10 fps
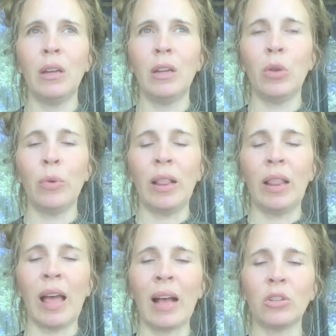You
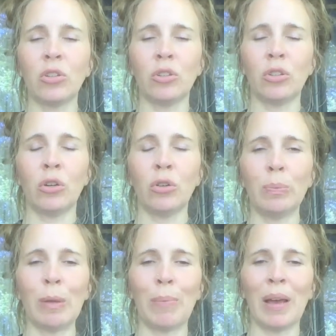relax your toes,
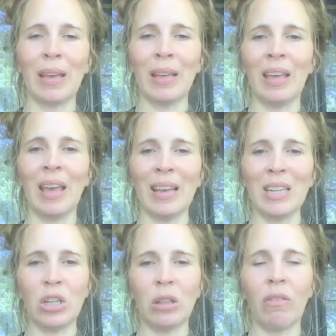but by
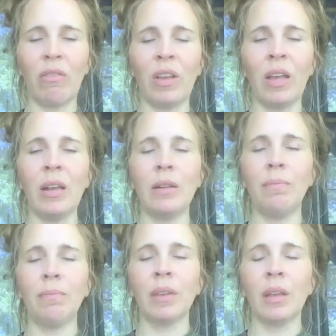engaging the feet,
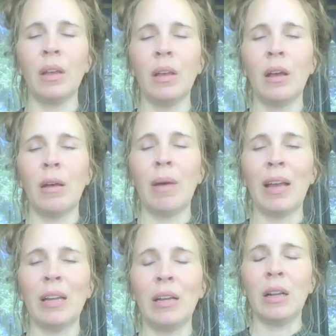
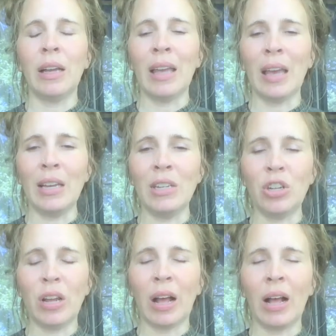by
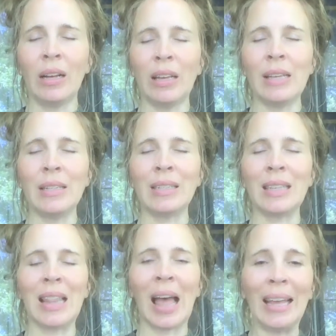engaging, hugging
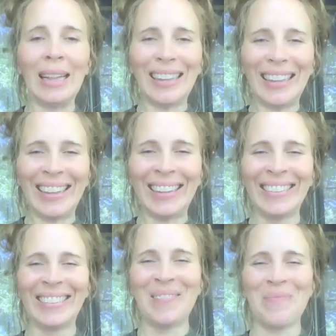slightly
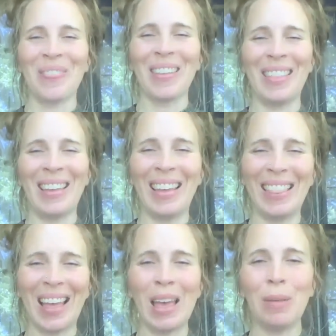the
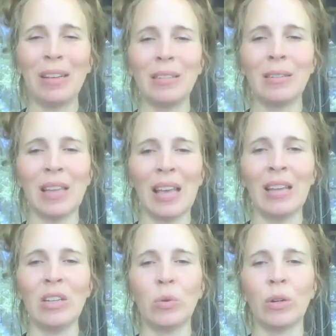thigh muscles
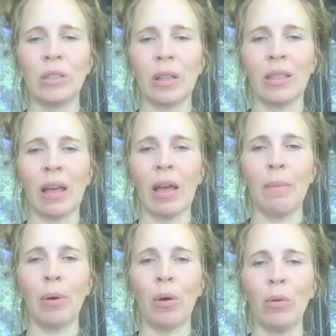in towards the thigh
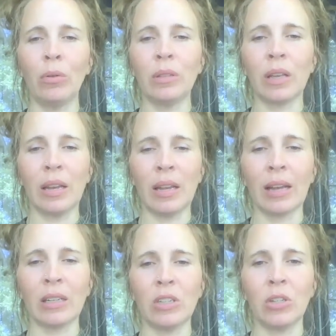bones,
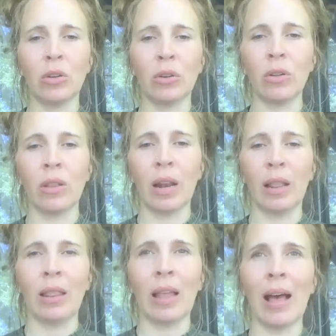connecting to the earth, it
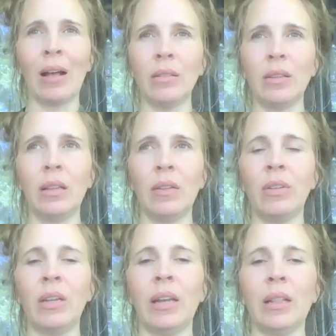allows a
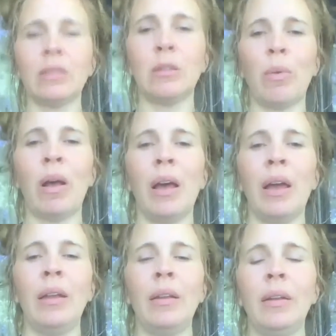lifting in the
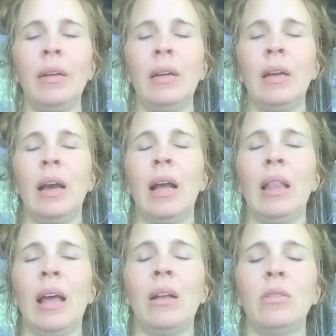spine,
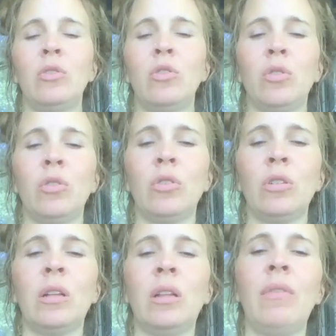allows the shoulders
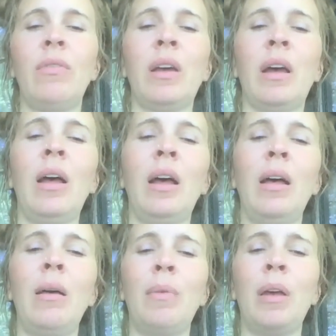to lift
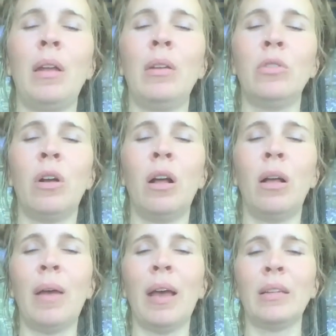up and draw
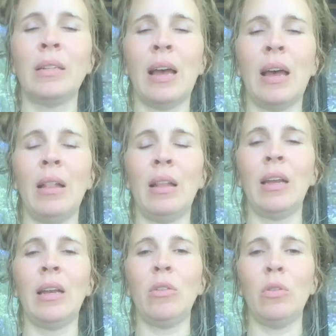back down,
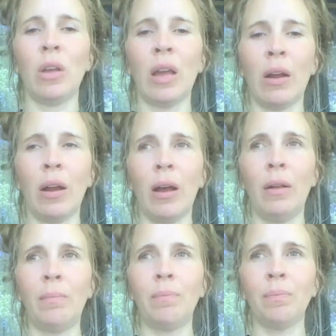length through the crown.